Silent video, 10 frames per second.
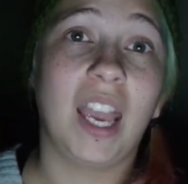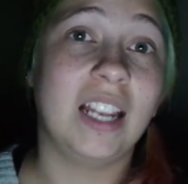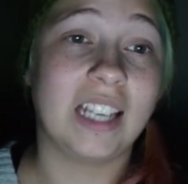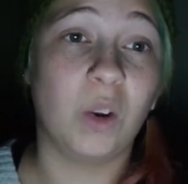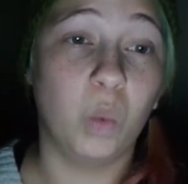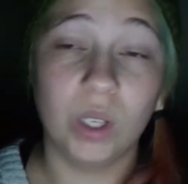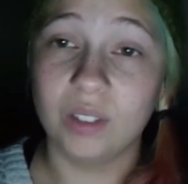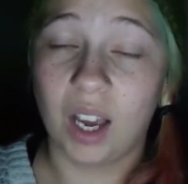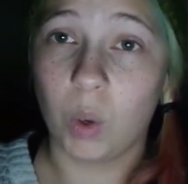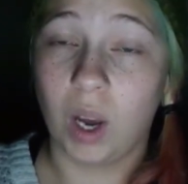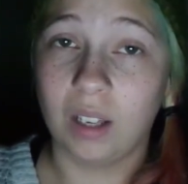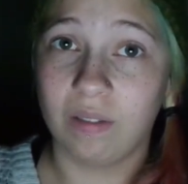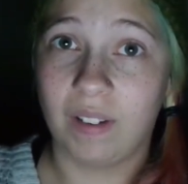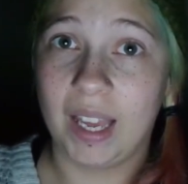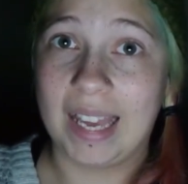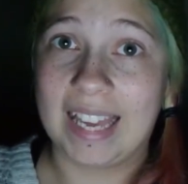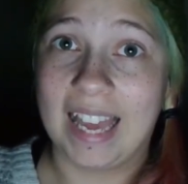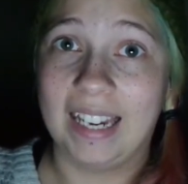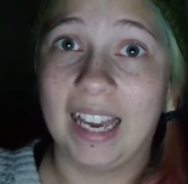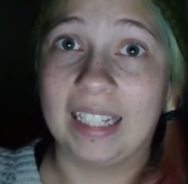and I will not qualify
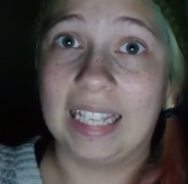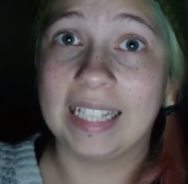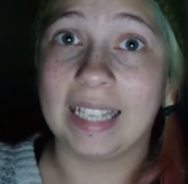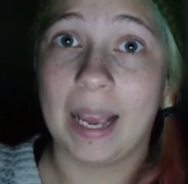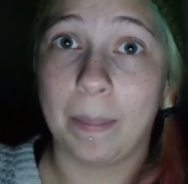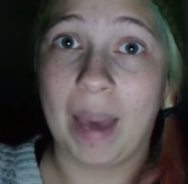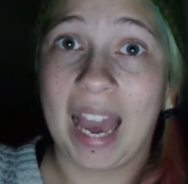again unless I